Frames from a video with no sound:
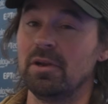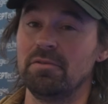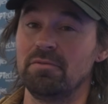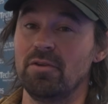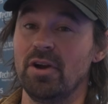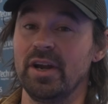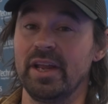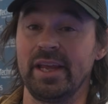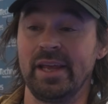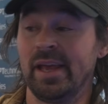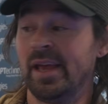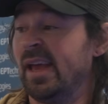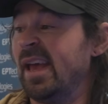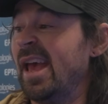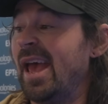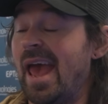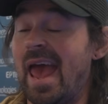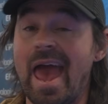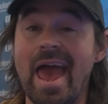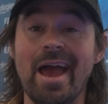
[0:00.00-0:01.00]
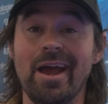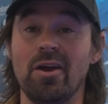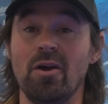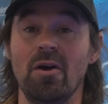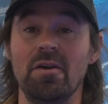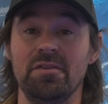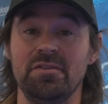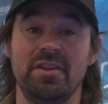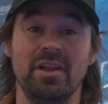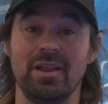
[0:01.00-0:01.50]
of running
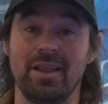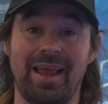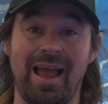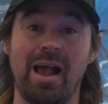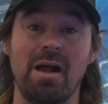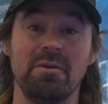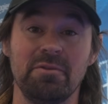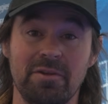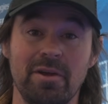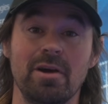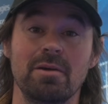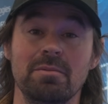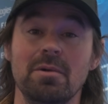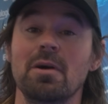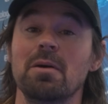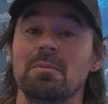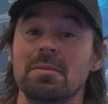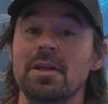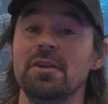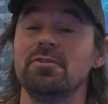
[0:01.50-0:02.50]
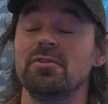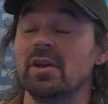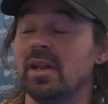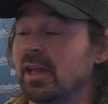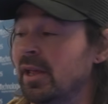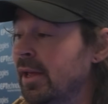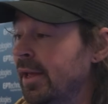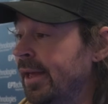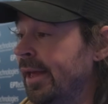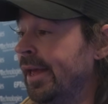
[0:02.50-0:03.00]
aircon until the cows come home,
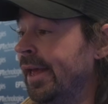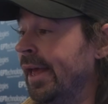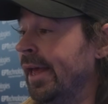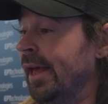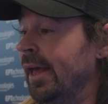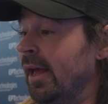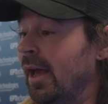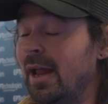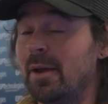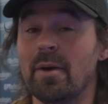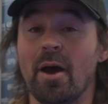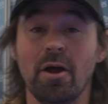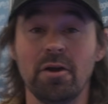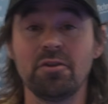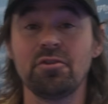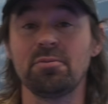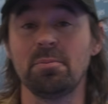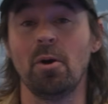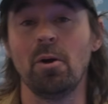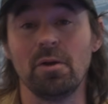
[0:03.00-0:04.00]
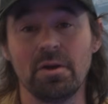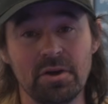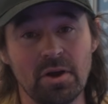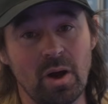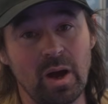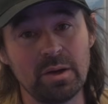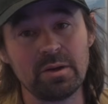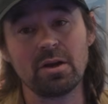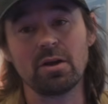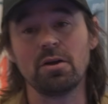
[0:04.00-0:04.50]
literally. Anyway, on a smaller
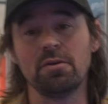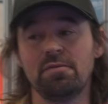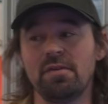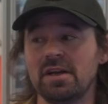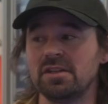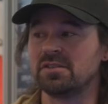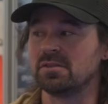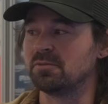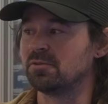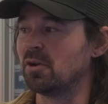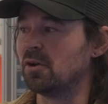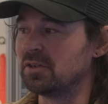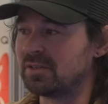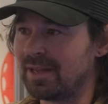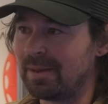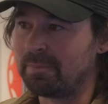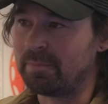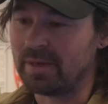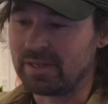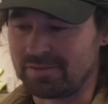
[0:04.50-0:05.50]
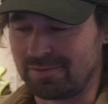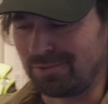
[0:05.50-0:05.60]
note, I'm going to go and find some sort of tidbits